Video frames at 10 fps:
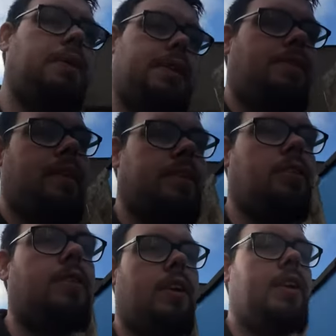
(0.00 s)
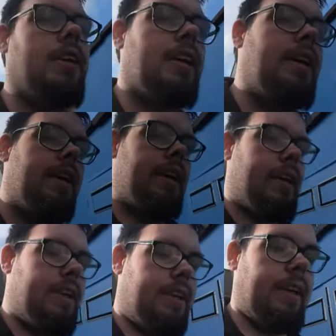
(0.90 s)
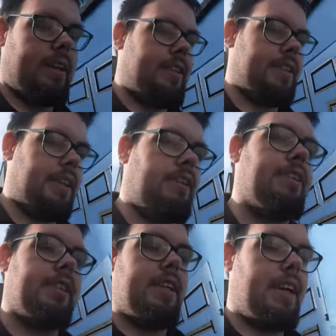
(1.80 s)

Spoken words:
Pacific store to get Sarah's